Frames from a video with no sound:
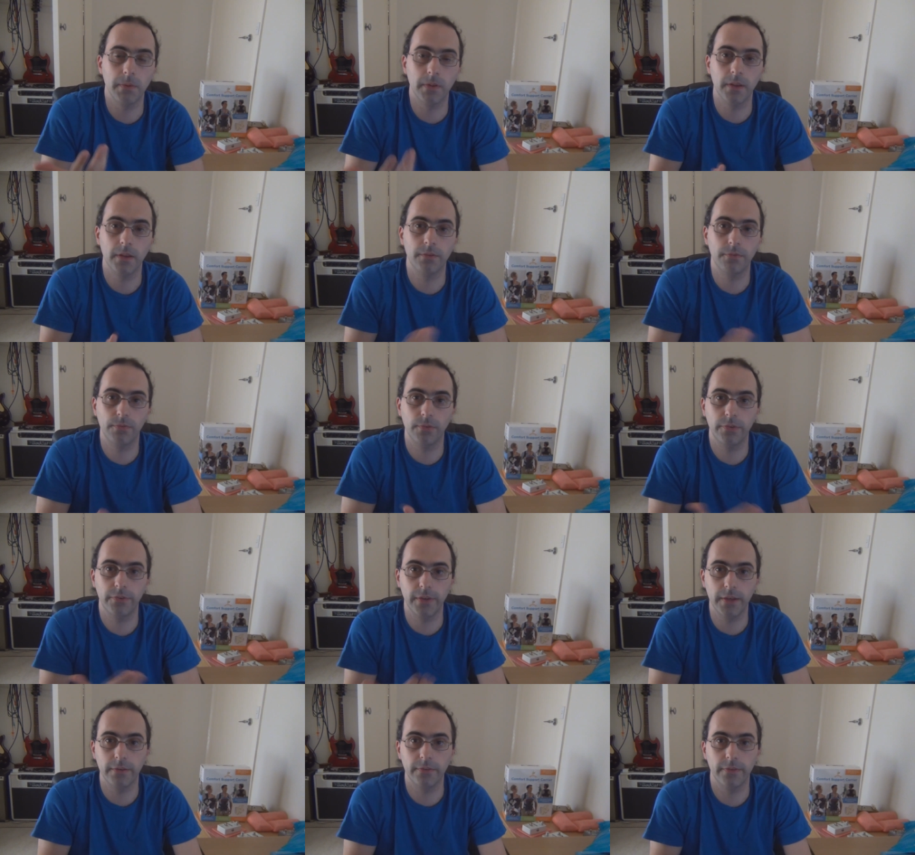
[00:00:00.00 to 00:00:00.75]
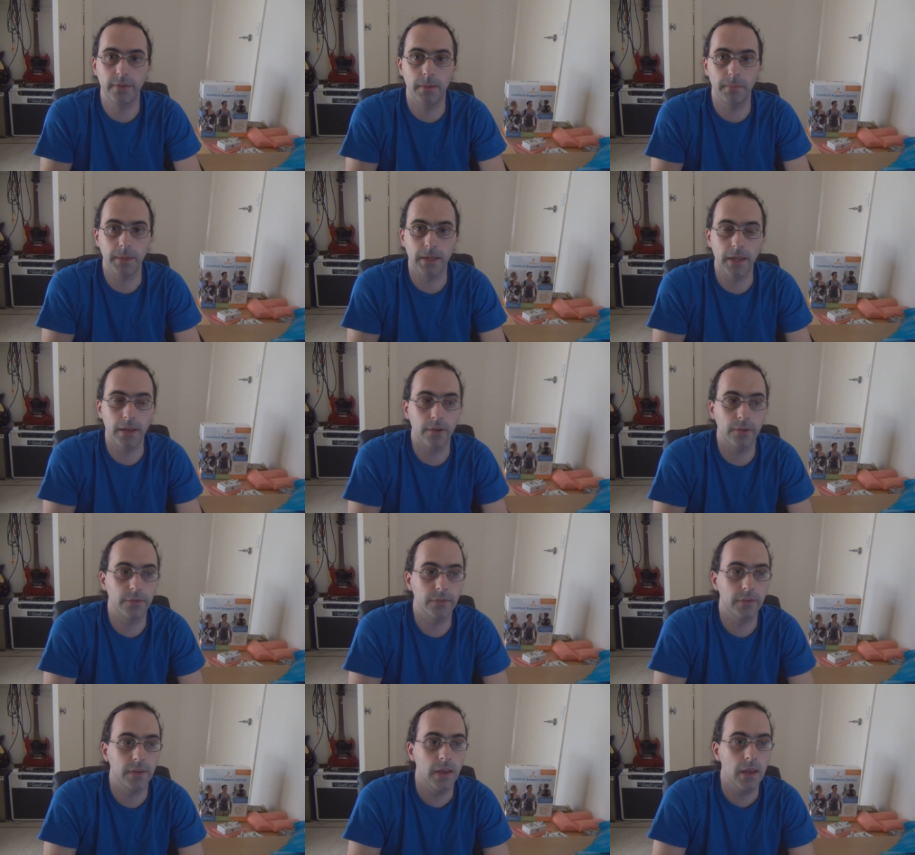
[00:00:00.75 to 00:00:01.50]
but they've received something
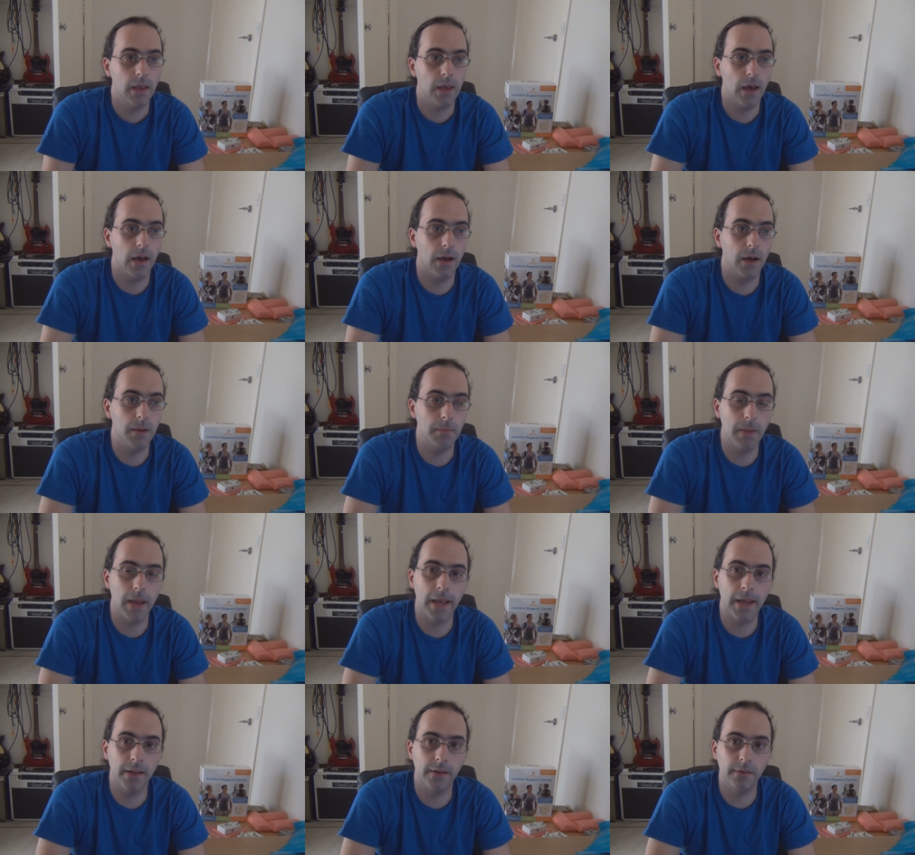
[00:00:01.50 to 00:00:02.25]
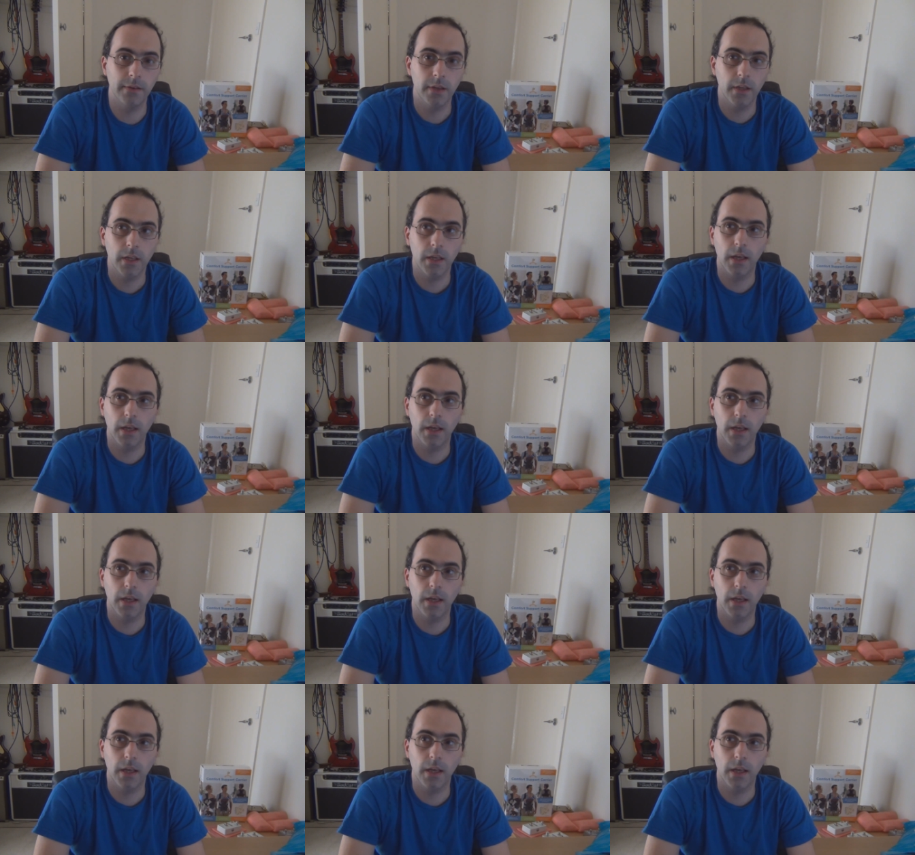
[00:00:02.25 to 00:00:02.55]
else. Um, and